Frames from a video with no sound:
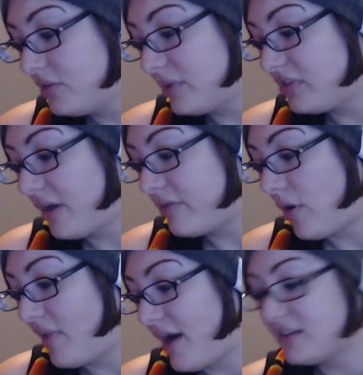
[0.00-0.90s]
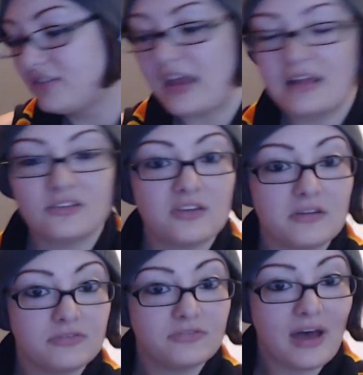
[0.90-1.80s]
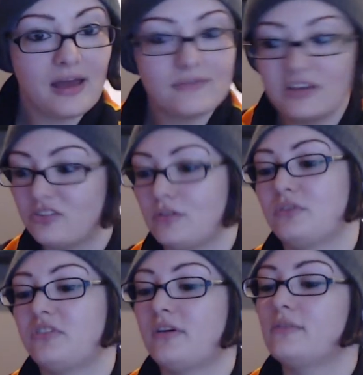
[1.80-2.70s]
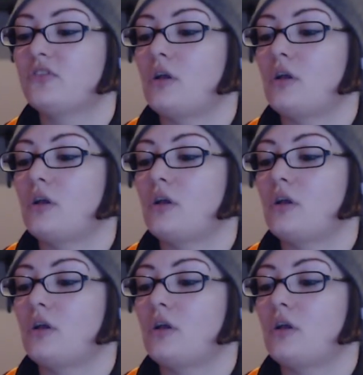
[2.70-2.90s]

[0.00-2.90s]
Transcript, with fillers: month's sci fi block contains five exclusives,